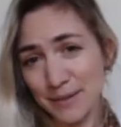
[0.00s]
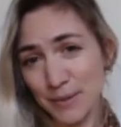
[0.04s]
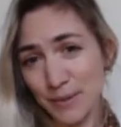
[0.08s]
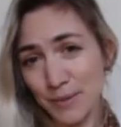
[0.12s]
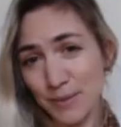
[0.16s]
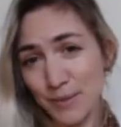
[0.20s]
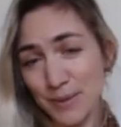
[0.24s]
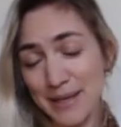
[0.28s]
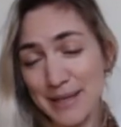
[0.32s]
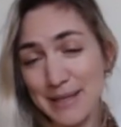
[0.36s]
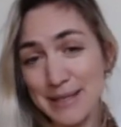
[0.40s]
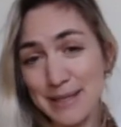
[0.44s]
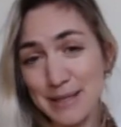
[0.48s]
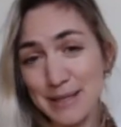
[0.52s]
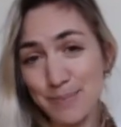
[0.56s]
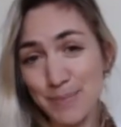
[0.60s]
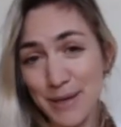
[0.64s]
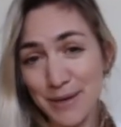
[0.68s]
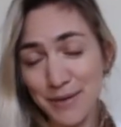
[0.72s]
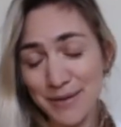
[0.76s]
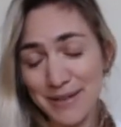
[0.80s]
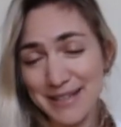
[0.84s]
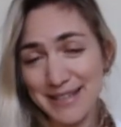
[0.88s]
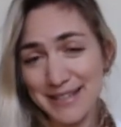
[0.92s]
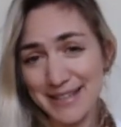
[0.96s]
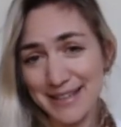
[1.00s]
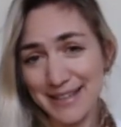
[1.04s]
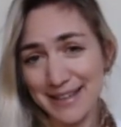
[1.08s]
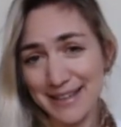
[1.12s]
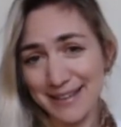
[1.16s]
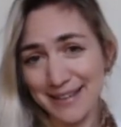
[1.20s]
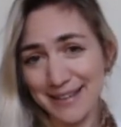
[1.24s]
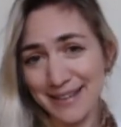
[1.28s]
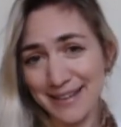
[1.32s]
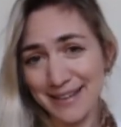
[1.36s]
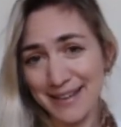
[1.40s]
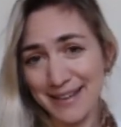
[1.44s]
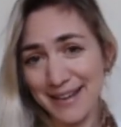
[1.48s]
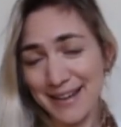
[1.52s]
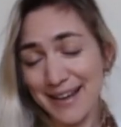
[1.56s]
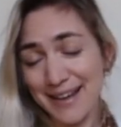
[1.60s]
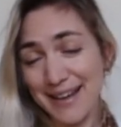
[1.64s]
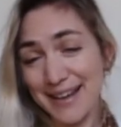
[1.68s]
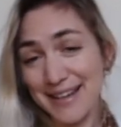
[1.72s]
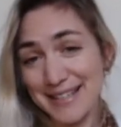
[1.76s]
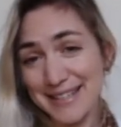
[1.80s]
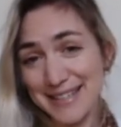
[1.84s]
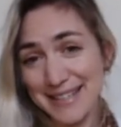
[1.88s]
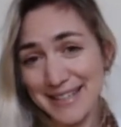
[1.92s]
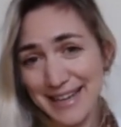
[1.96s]
We're experiencing
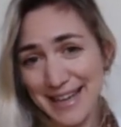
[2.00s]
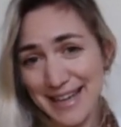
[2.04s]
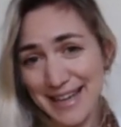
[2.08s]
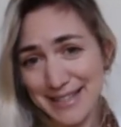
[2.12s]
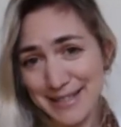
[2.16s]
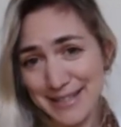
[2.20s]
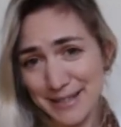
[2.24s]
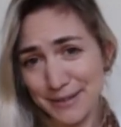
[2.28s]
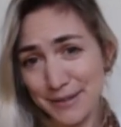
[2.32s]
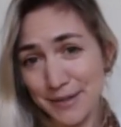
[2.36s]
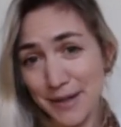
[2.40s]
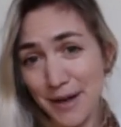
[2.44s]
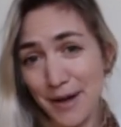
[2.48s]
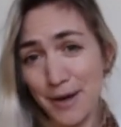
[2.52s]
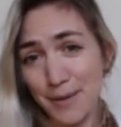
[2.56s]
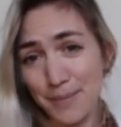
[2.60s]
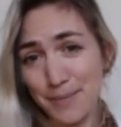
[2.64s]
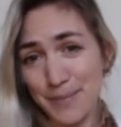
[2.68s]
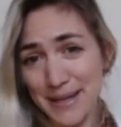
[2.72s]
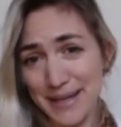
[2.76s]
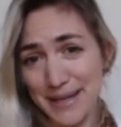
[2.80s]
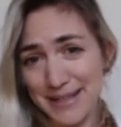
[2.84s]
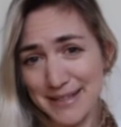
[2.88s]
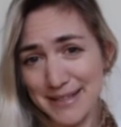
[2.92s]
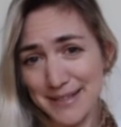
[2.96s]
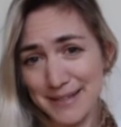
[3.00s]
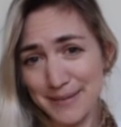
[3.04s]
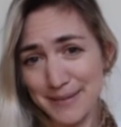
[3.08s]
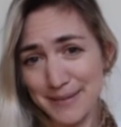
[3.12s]
her celestial heartbeat,